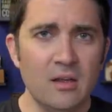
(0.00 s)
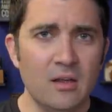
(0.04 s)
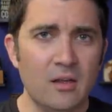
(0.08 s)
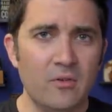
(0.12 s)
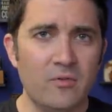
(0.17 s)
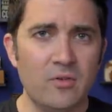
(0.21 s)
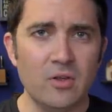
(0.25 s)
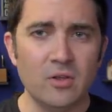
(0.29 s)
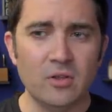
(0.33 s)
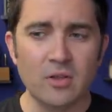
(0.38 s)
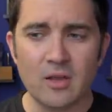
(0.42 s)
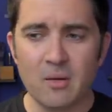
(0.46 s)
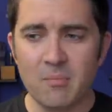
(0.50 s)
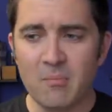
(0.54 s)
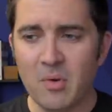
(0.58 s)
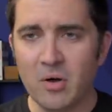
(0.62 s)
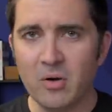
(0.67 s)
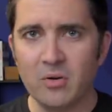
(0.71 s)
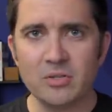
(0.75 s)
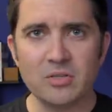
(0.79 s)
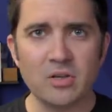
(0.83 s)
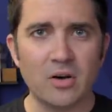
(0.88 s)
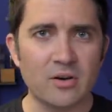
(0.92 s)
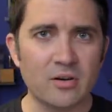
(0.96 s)
If you look at
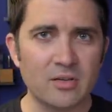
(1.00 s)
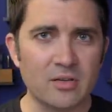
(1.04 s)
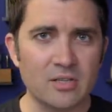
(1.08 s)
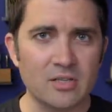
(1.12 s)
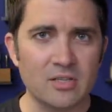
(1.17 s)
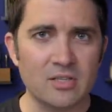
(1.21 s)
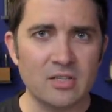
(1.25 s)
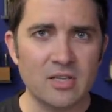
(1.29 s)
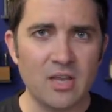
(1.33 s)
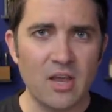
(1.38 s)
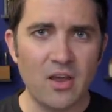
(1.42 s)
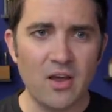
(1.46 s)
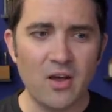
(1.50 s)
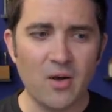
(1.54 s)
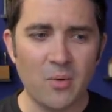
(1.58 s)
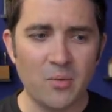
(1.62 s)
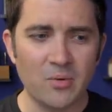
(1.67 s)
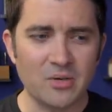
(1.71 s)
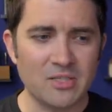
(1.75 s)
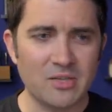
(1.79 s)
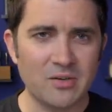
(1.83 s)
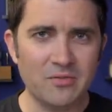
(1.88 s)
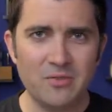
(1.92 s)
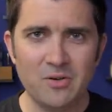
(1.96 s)
Mohs hardness scale,
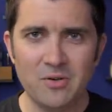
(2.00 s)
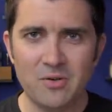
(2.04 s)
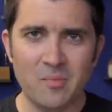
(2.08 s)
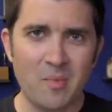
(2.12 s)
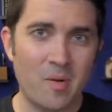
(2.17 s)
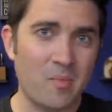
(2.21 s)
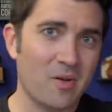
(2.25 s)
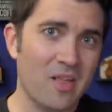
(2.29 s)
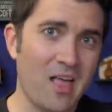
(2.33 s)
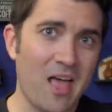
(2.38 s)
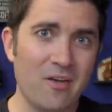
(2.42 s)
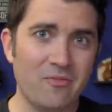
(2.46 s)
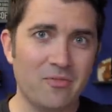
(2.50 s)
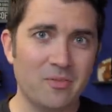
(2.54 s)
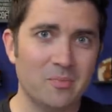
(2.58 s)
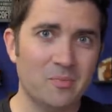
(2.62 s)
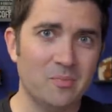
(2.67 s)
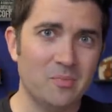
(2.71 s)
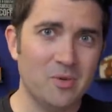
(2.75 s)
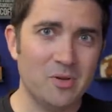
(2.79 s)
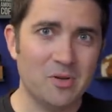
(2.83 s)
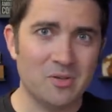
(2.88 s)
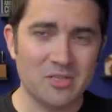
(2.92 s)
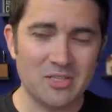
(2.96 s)
which if you remember that
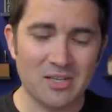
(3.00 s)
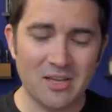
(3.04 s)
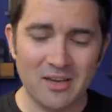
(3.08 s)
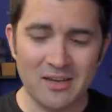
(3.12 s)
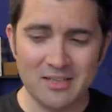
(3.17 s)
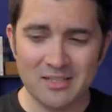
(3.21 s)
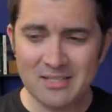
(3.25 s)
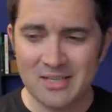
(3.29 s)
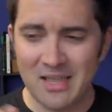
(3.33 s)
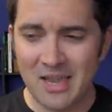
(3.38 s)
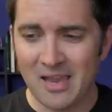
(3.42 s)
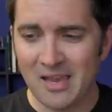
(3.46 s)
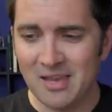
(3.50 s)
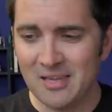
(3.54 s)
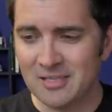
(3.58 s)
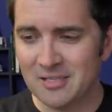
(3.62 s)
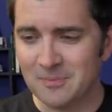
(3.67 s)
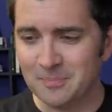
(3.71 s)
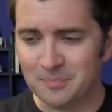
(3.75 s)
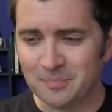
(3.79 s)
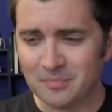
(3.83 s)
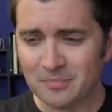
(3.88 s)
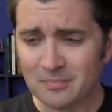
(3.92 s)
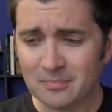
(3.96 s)
from your science days,